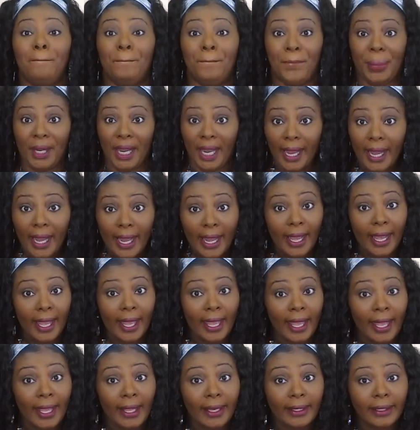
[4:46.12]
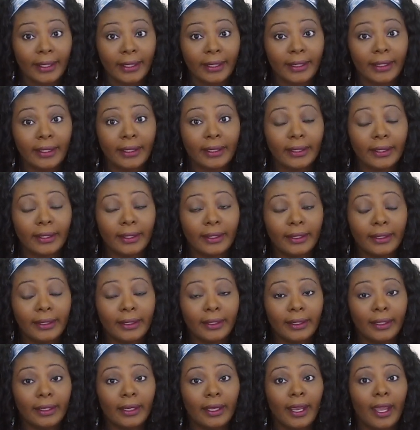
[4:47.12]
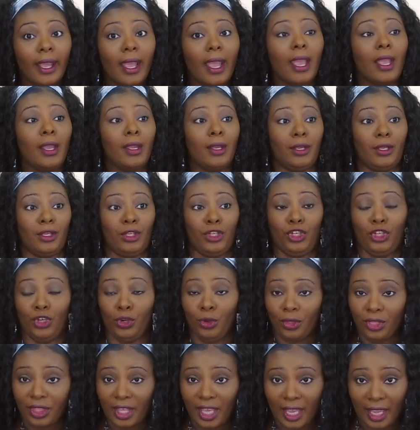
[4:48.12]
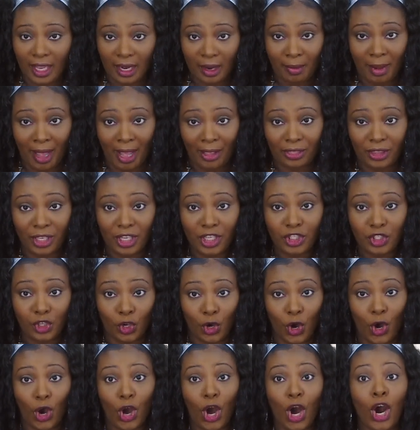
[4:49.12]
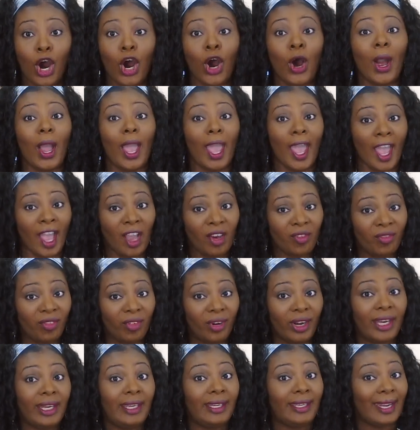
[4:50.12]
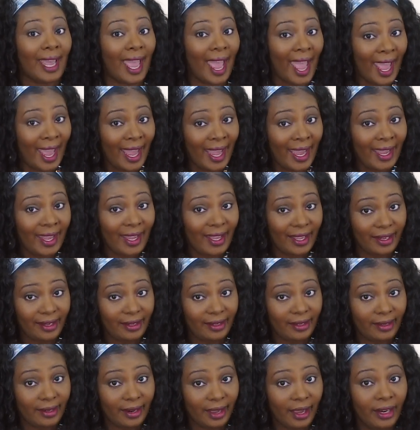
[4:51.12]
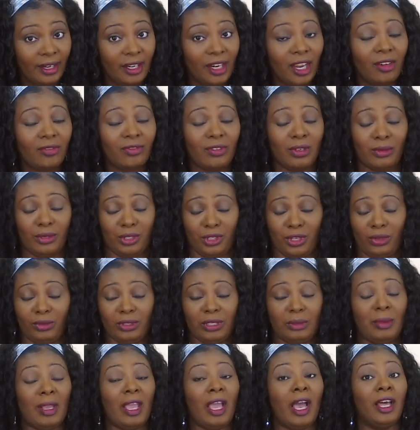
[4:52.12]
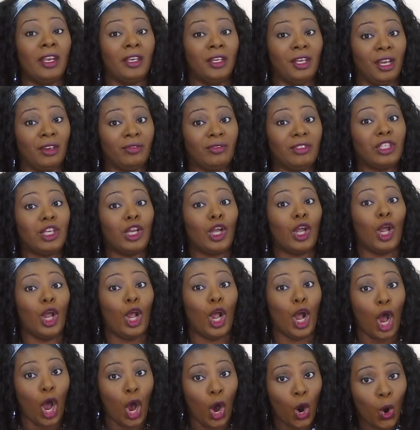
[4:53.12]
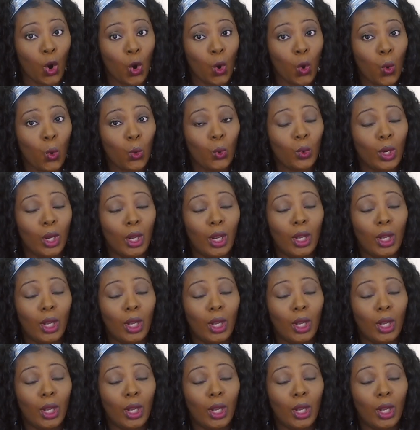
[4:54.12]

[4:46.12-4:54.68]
but you thinking about this girl every day, enough to go